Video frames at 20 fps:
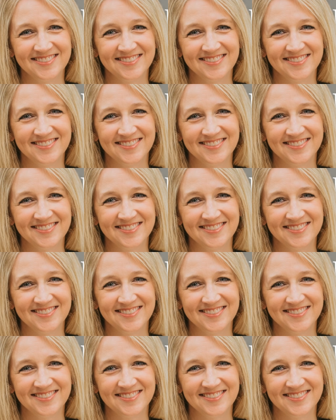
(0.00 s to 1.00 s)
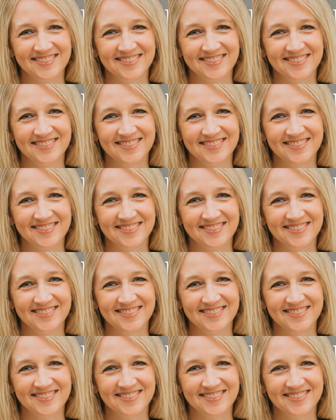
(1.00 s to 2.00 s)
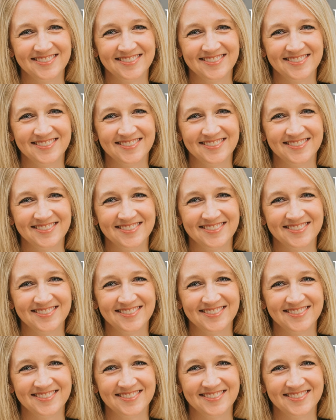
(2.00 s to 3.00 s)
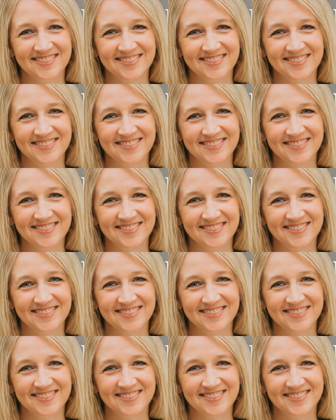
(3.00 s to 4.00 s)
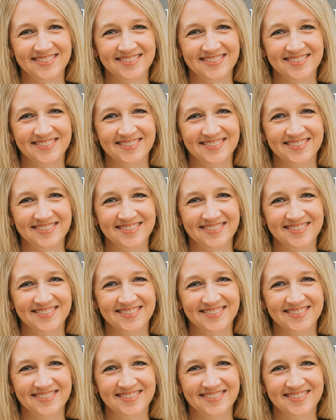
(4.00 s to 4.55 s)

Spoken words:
(no lip movement)